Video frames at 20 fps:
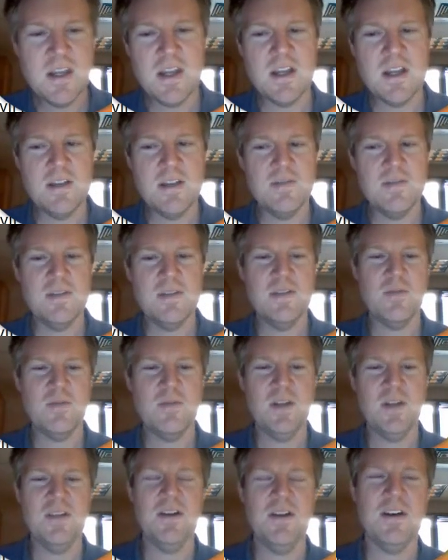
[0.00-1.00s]

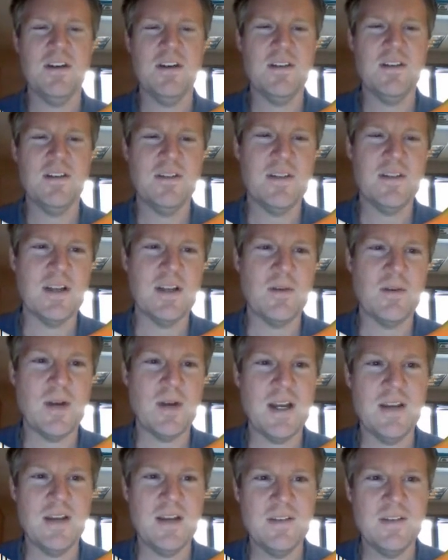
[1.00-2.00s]
when you hear like
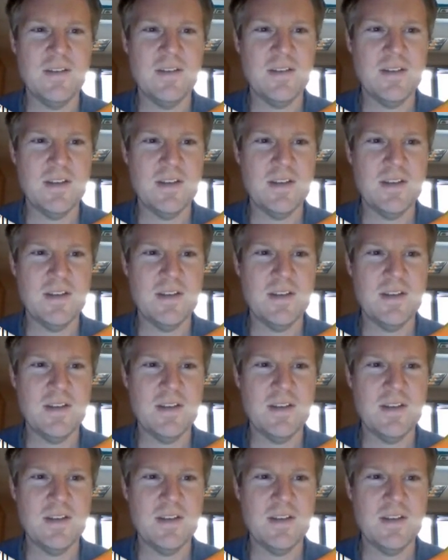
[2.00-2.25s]
why,